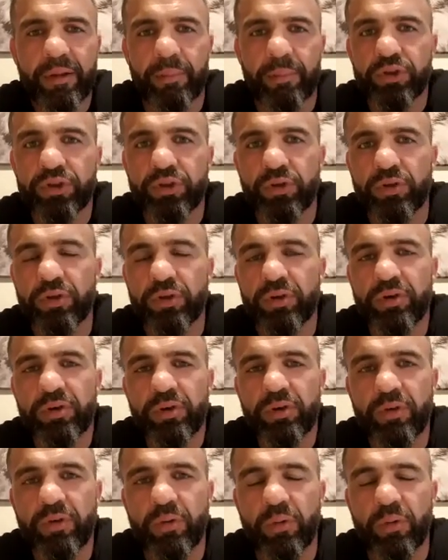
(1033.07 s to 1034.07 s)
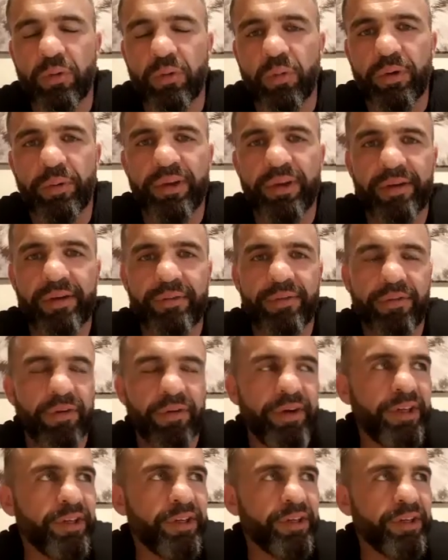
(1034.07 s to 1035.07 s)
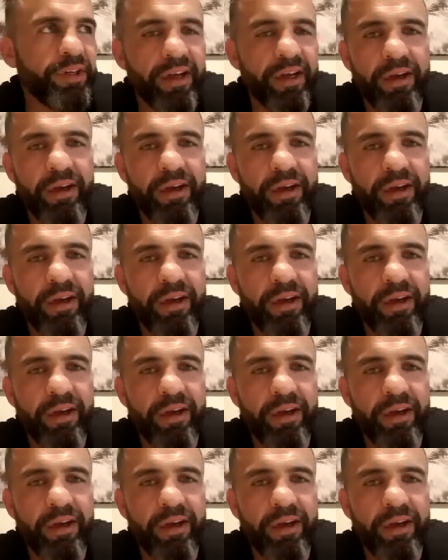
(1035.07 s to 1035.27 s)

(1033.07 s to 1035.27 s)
sure we would have a very good.